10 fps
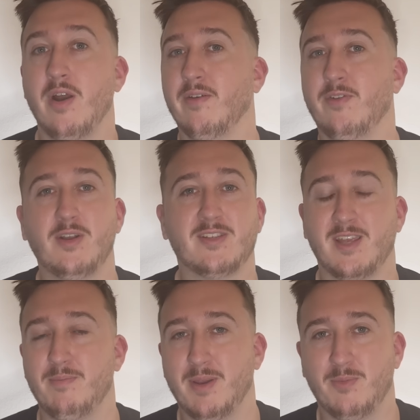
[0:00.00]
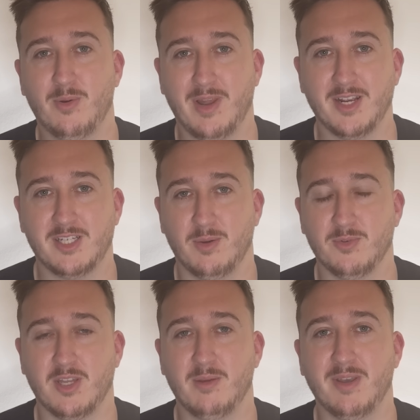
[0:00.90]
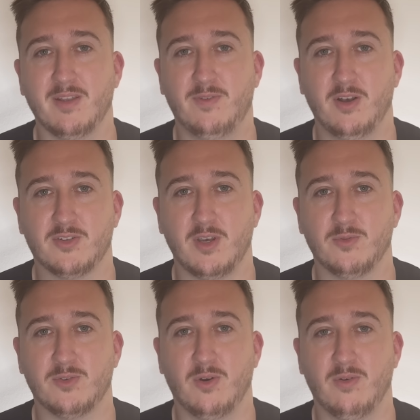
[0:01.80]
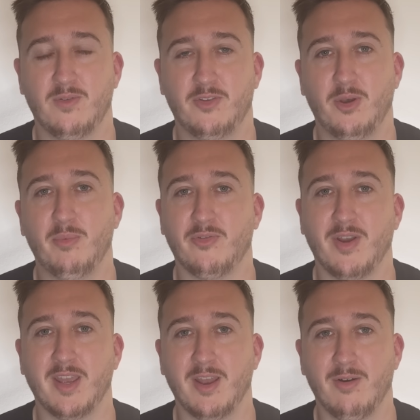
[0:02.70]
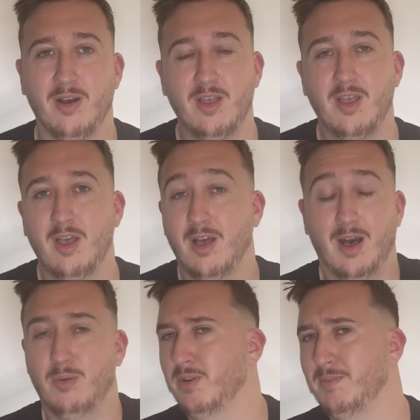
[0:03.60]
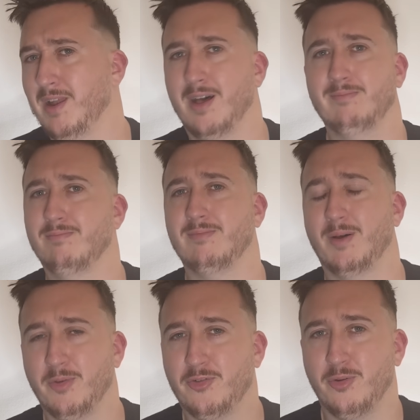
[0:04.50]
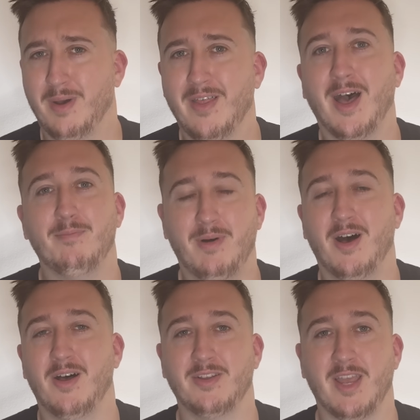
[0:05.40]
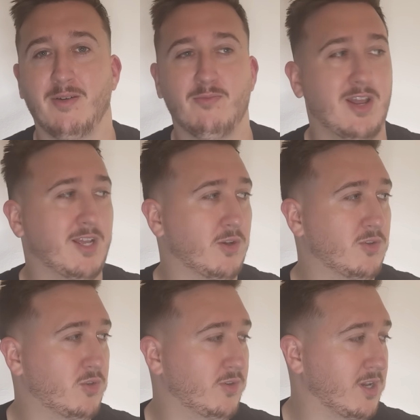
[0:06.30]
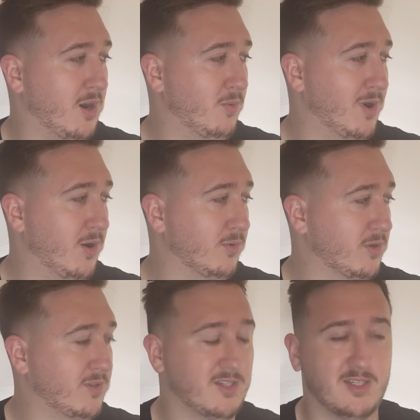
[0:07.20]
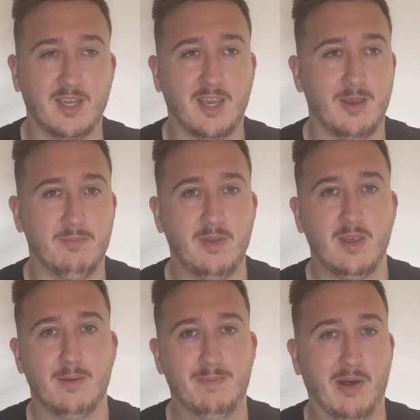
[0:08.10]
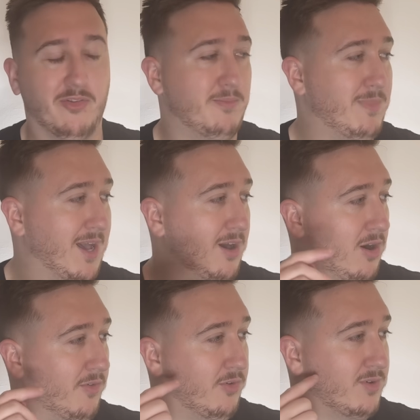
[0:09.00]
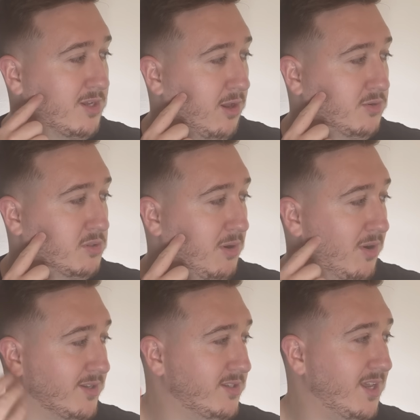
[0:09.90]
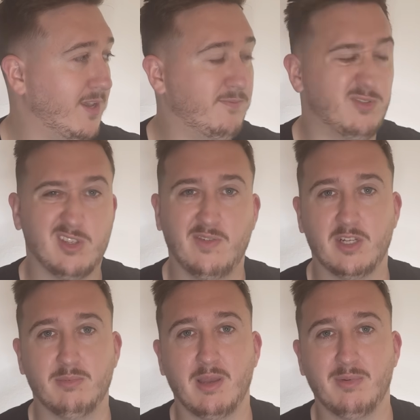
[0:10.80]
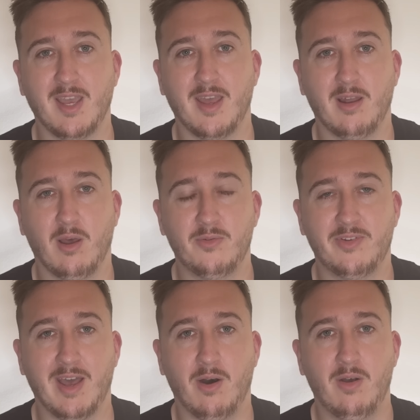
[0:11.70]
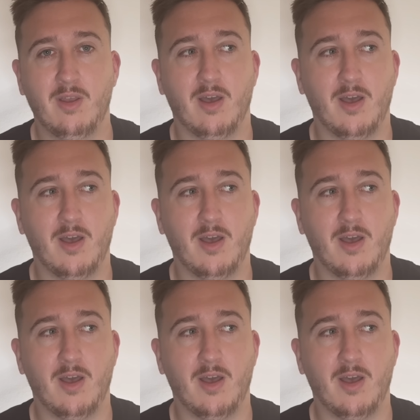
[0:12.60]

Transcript: If you had said me Will Lankshear was going to be the first goal scorer of the Thomas Frank era, I would have been like, I'm not sure about that. But yeah, really good, took the goal well. Good to see him bouncing back after his loan spell. I can see Vuskovic maybe getting loaned out.